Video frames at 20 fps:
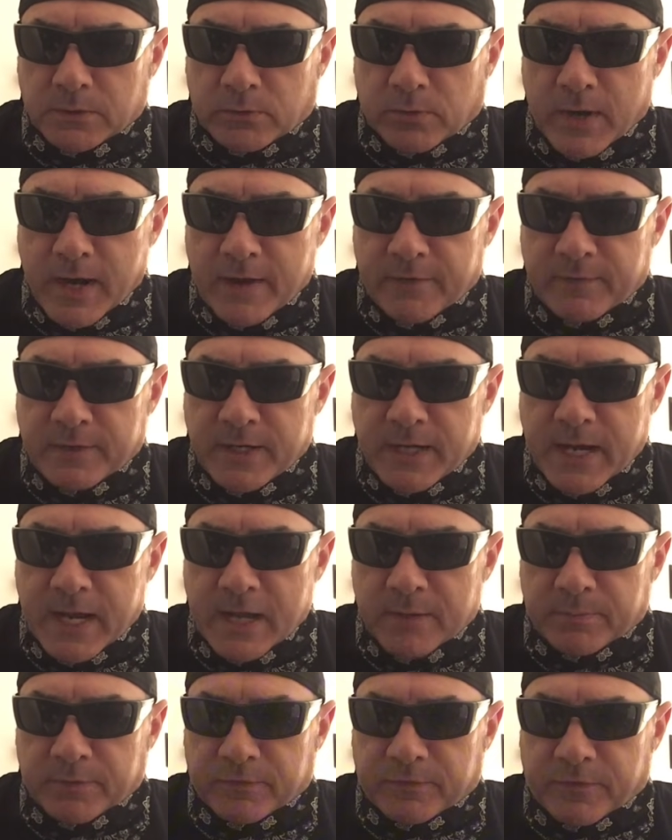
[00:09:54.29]
gravity
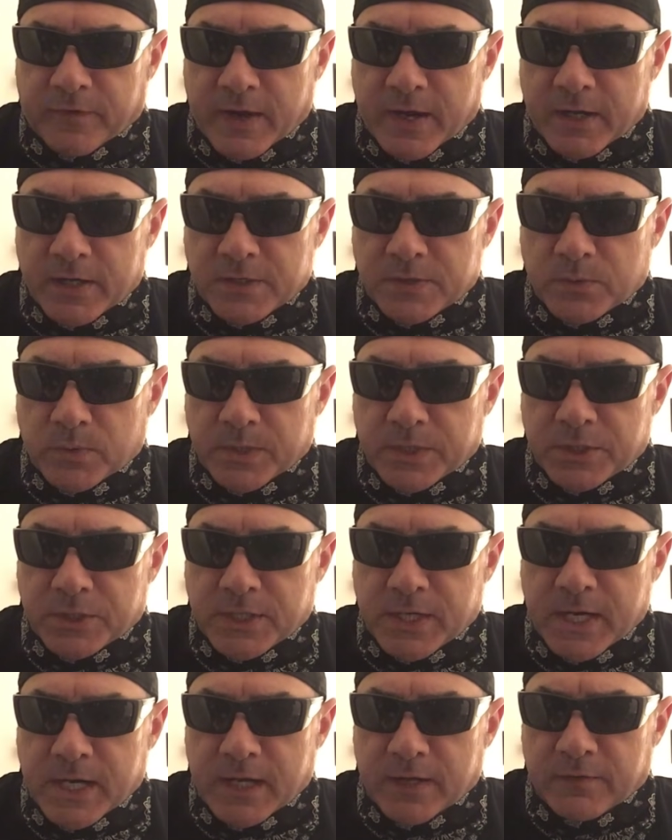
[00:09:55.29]
amplifiers which
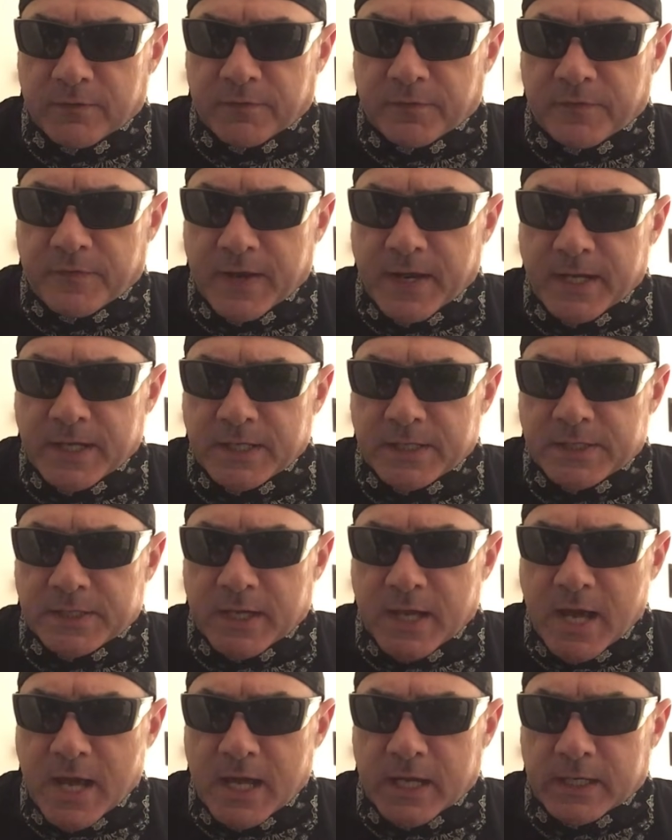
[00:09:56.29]
can phase
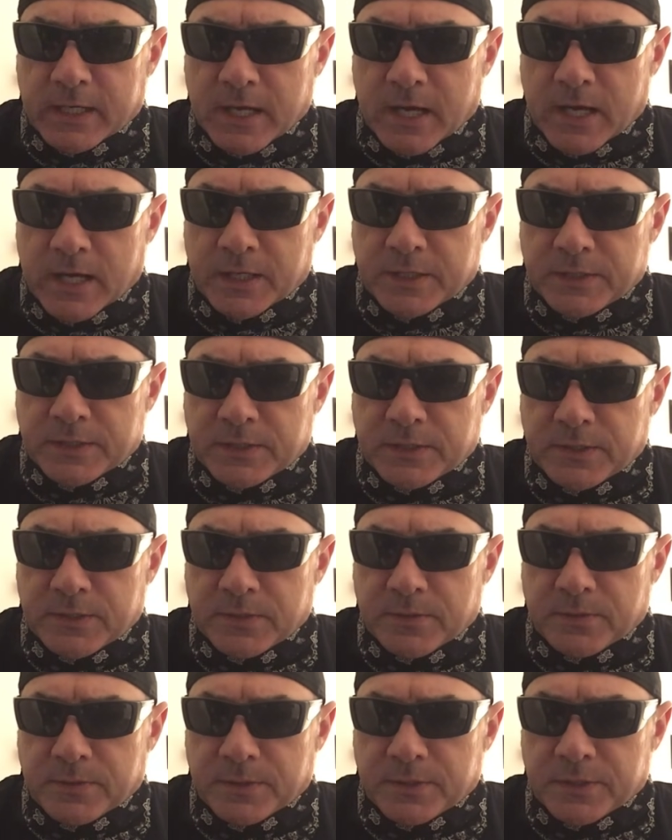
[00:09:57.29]
lock
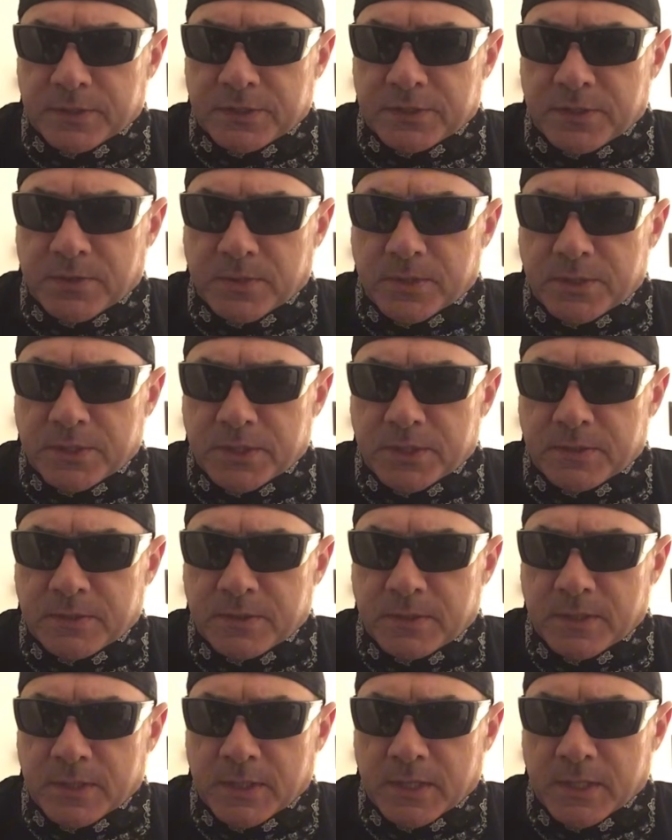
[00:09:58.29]
onto the distortion